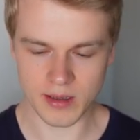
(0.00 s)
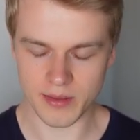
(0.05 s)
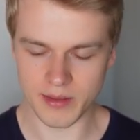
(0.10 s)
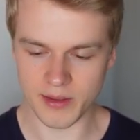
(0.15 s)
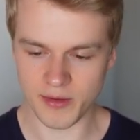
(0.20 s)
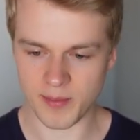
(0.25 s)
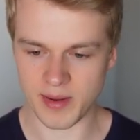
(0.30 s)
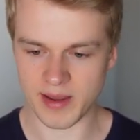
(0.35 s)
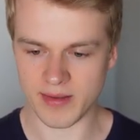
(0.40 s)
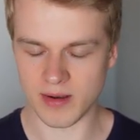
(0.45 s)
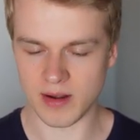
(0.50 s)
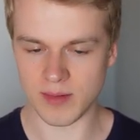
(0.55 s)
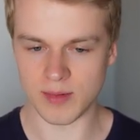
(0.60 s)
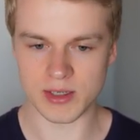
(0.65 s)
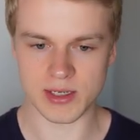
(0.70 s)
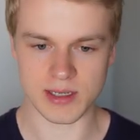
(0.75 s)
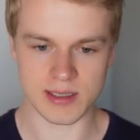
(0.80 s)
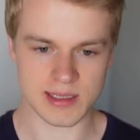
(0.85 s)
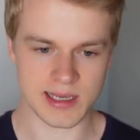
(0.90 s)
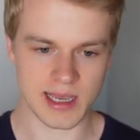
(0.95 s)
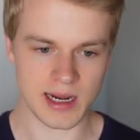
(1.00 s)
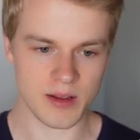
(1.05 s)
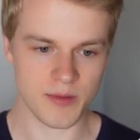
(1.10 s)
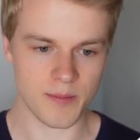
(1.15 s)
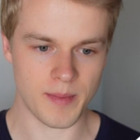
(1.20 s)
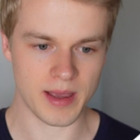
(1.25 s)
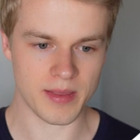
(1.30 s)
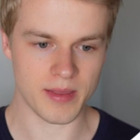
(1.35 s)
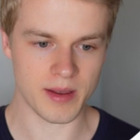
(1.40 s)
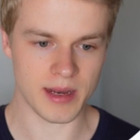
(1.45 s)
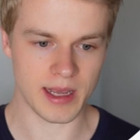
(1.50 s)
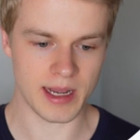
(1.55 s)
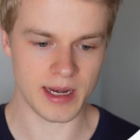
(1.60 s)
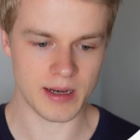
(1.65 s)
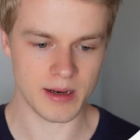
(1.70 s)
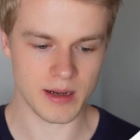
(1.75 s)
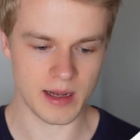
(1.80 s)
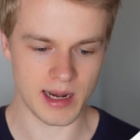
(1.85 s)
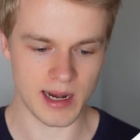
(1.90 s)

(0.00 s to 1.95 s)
This basically will just get us back the date,